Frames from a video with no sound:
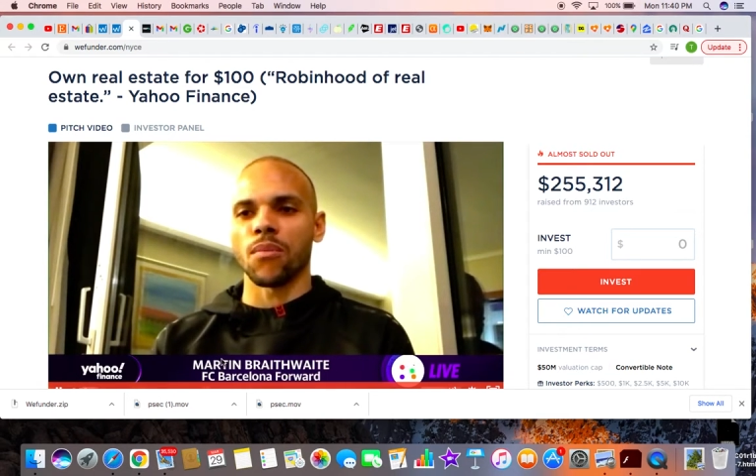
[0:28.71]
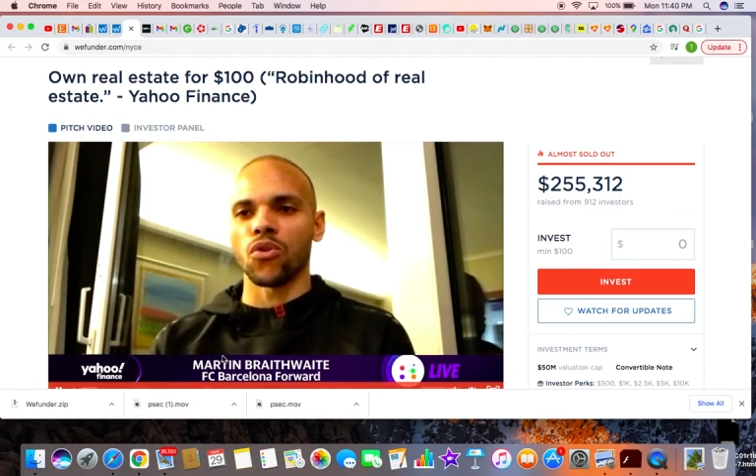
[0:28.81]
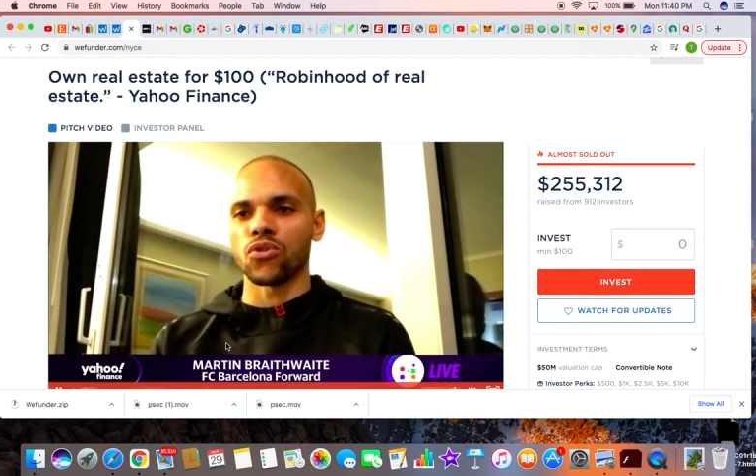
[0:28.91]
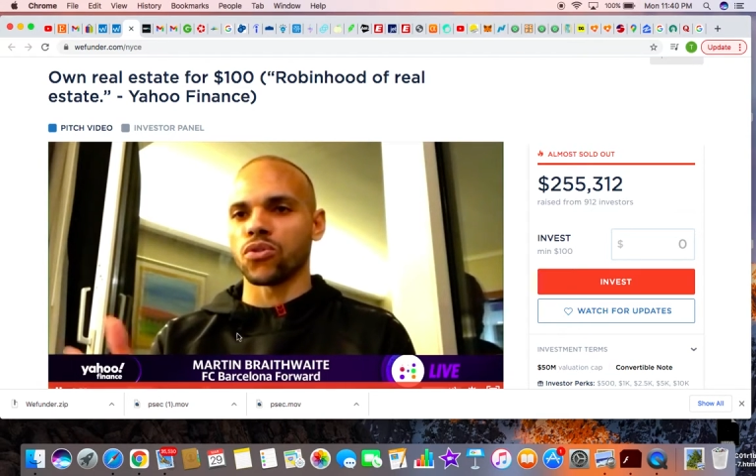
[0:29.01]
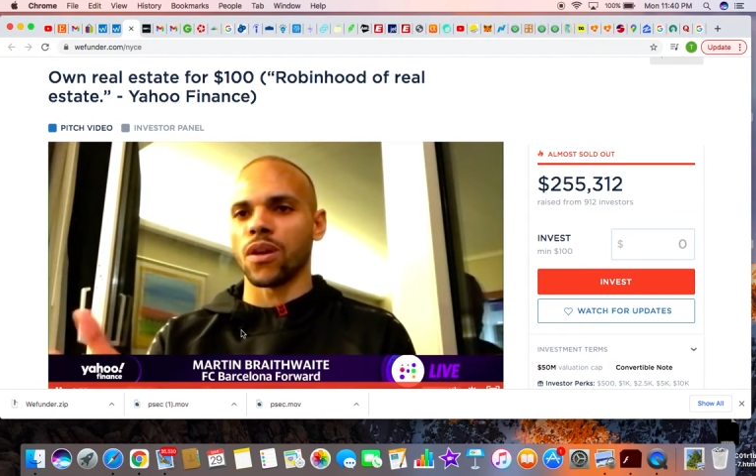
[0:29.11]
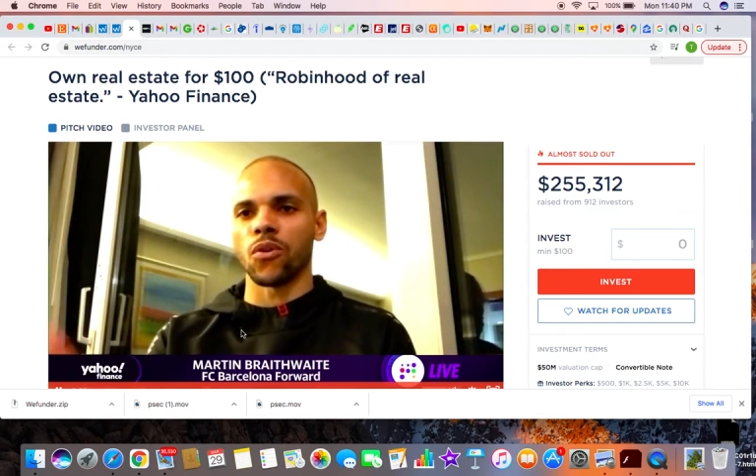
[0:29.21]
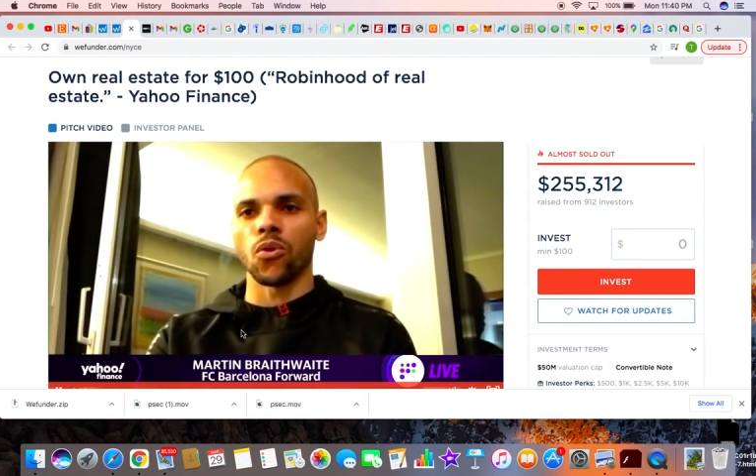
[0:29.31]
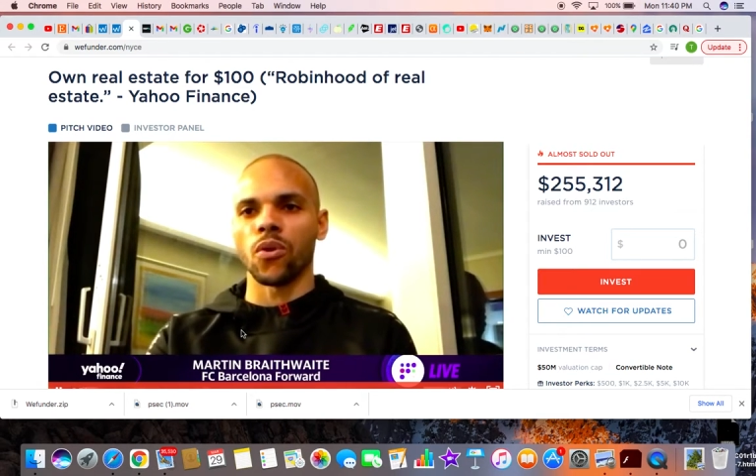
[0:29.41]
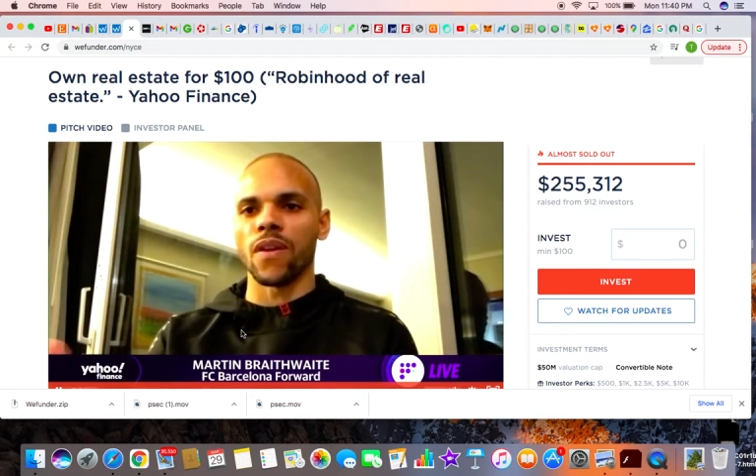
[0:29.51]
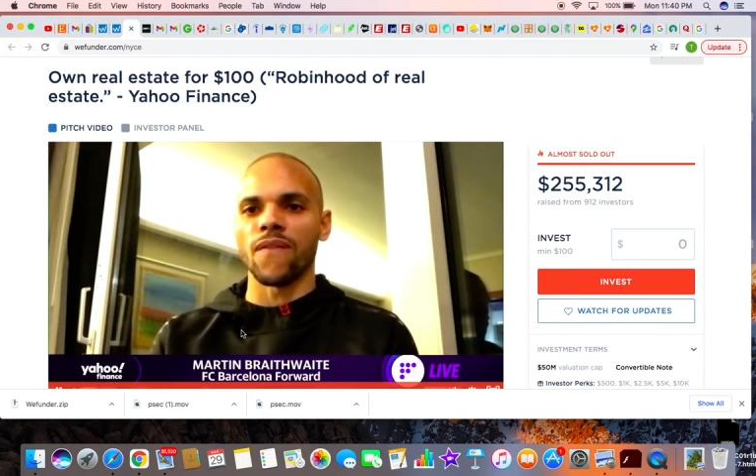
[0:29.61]
I'm
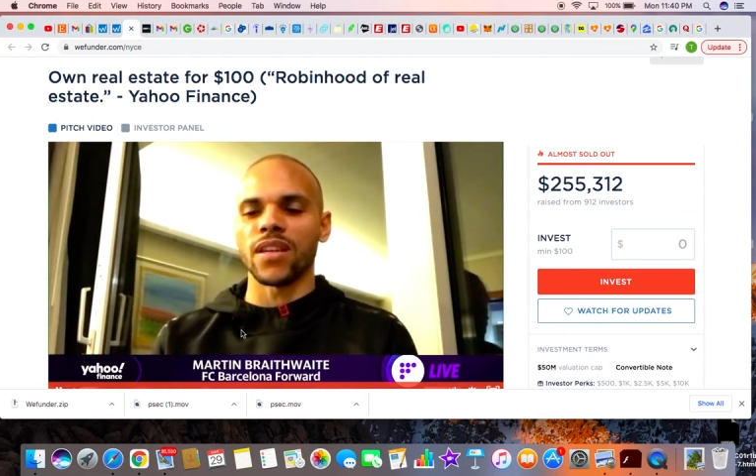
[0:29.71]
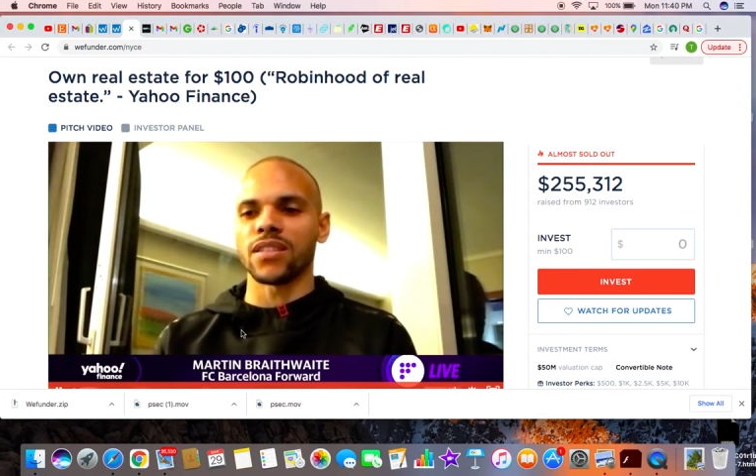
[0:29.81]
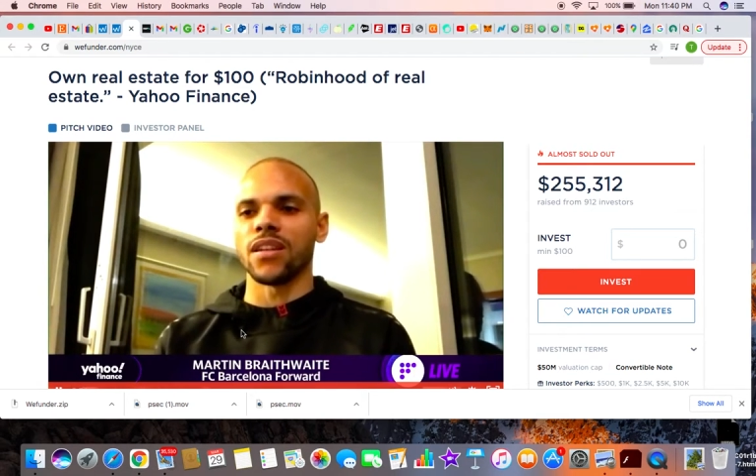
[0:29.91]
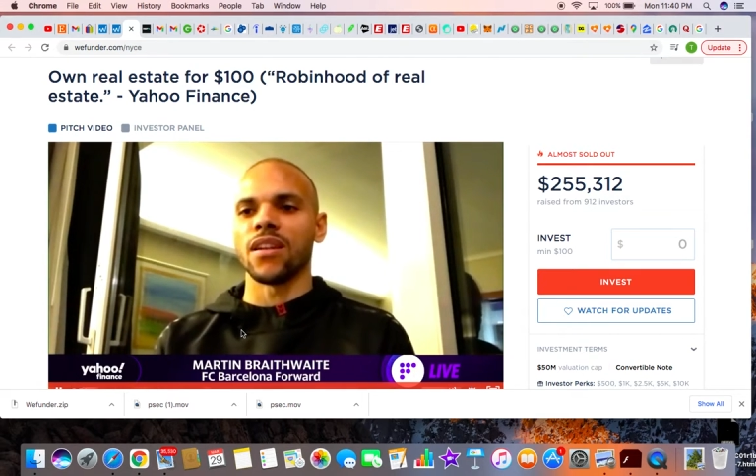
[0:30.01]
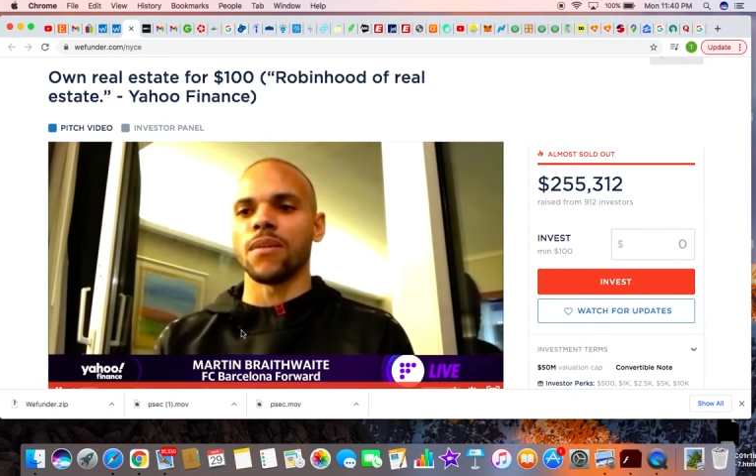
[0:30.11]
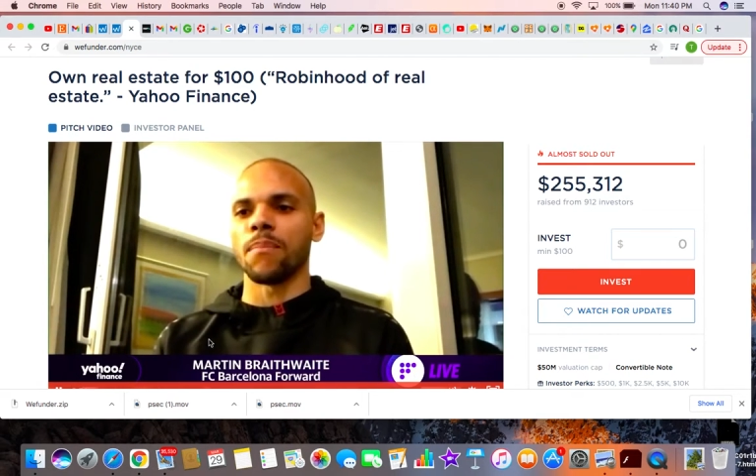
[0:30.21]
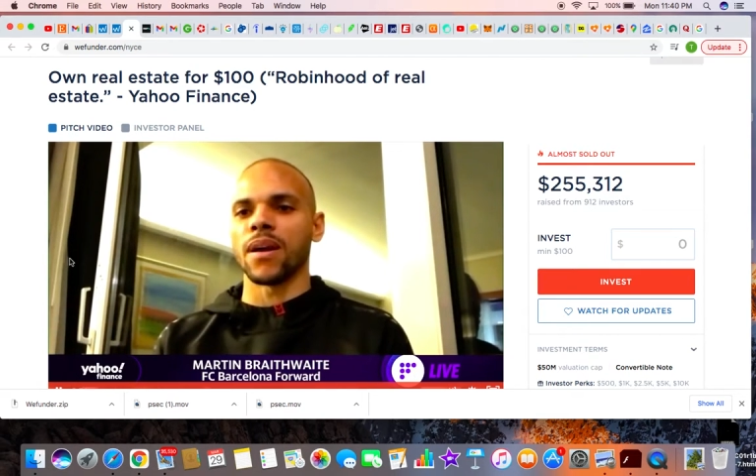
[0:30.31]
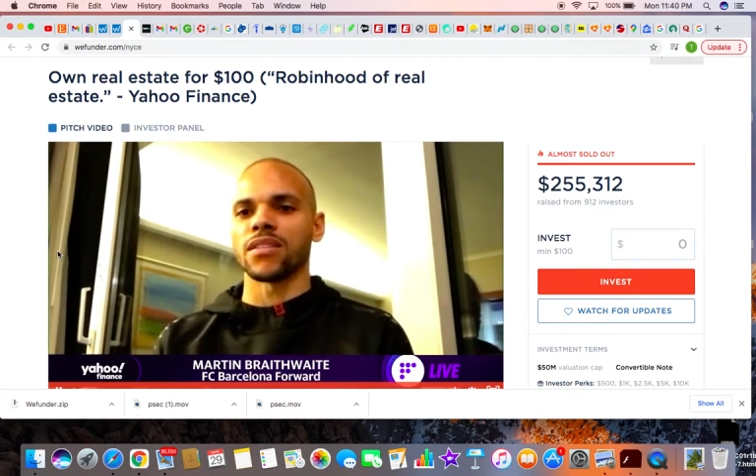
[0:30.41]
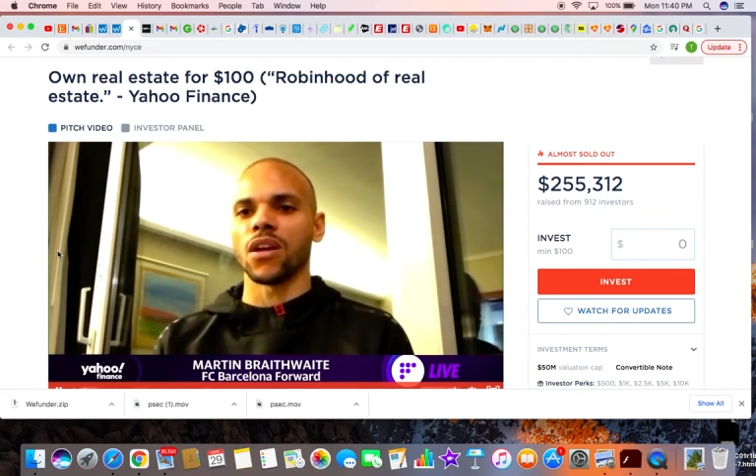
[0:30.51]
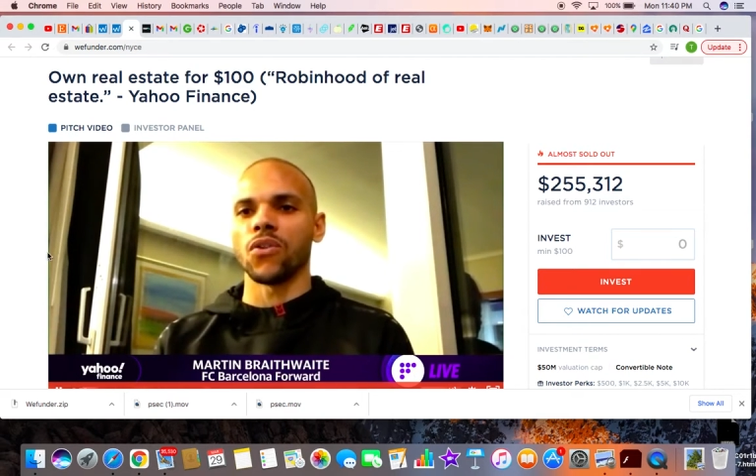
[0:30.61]
also investing in it
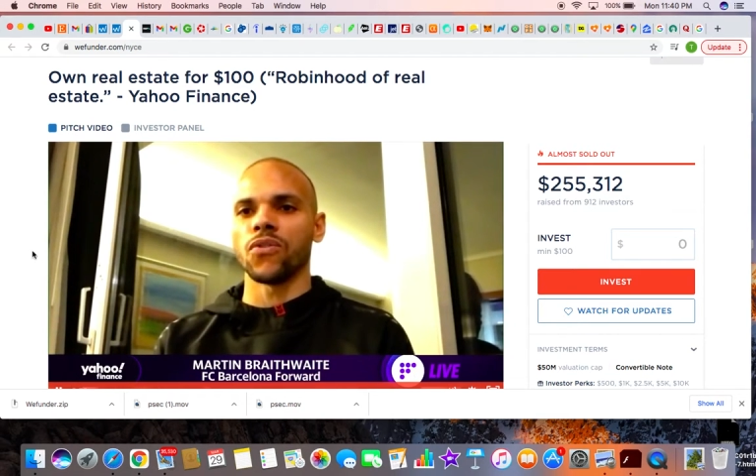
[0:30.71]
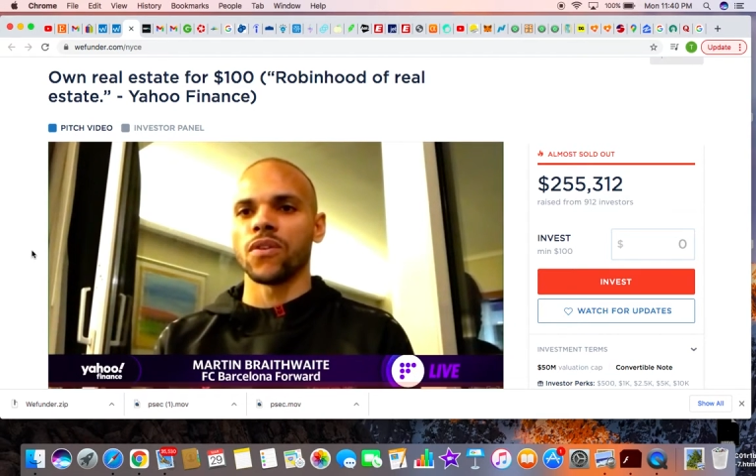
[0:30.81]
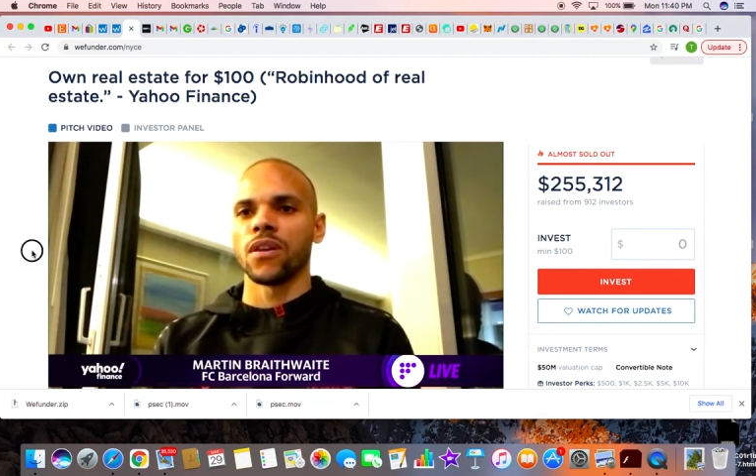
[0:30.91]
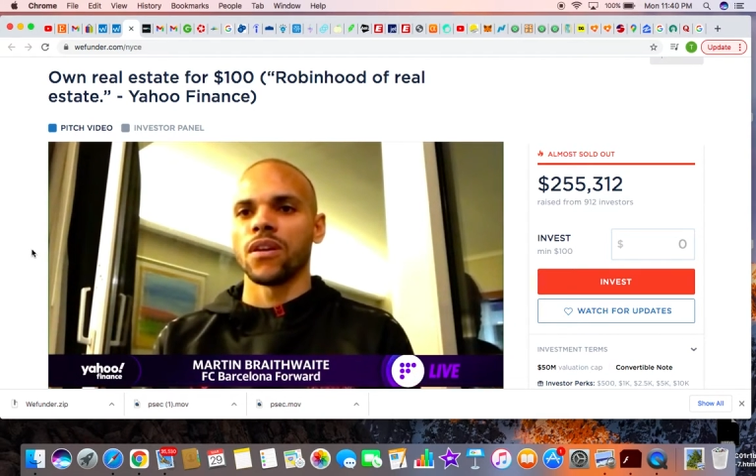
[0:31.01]
myself,